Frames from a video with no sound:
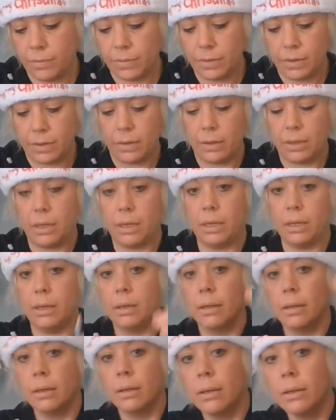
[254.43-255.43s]
Okay,
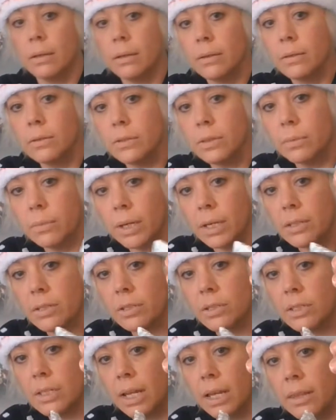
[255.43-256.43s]
so mine's
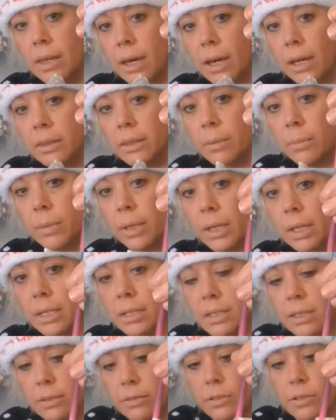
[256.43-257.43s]
just like that at the
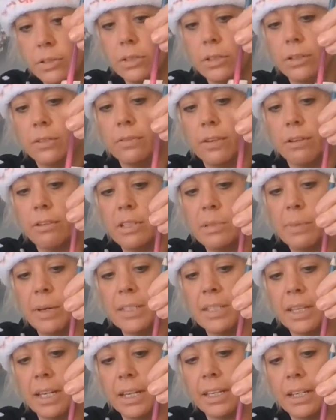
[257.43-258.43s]
minute. Doesn't look very
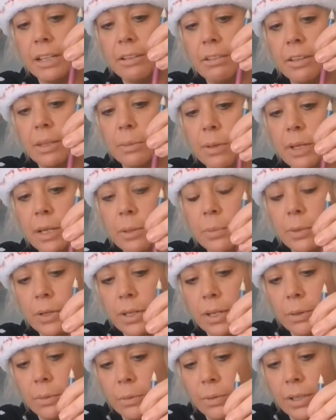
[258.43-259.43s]
spectacular at the minute, but
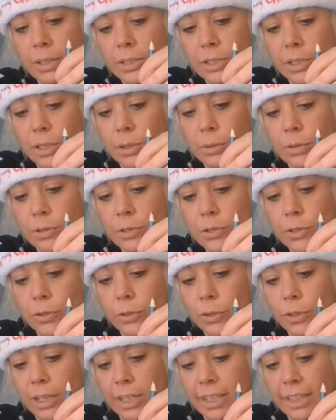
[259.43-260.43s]
it will do
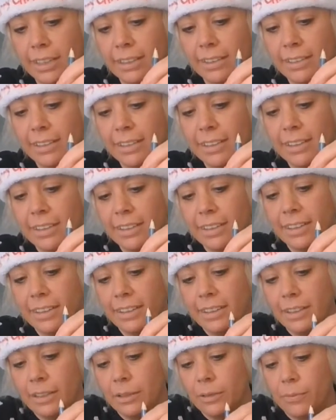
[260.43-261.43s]
shortly.
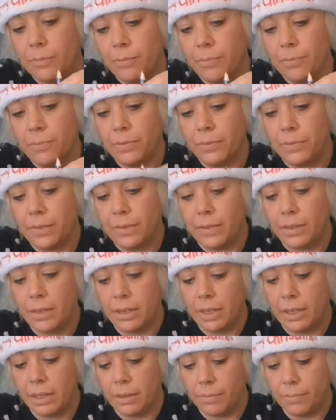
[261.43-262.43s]

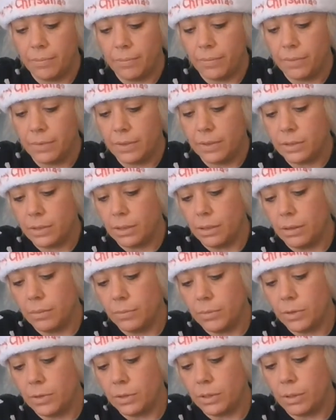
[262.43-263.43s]
Okay, so
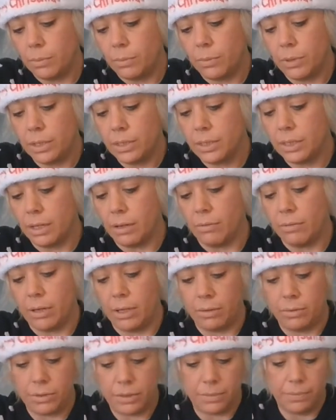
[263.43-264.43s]
I'm just going to press that
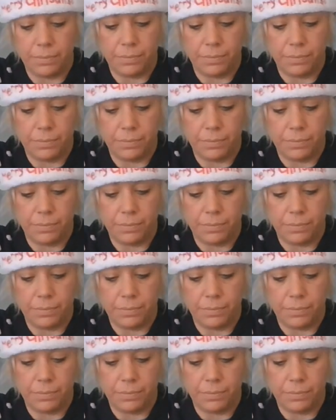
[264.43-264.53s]
round.